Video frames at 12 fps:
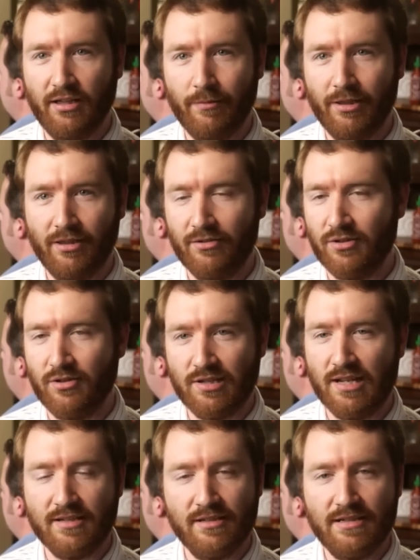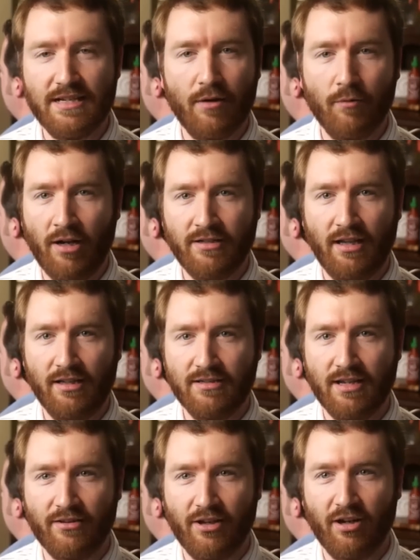I mean, there's lots of DIY dollies
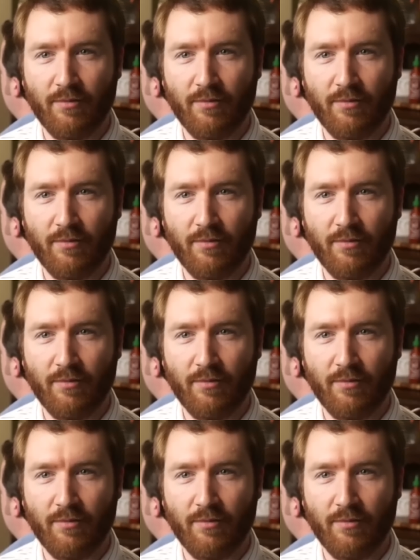out there.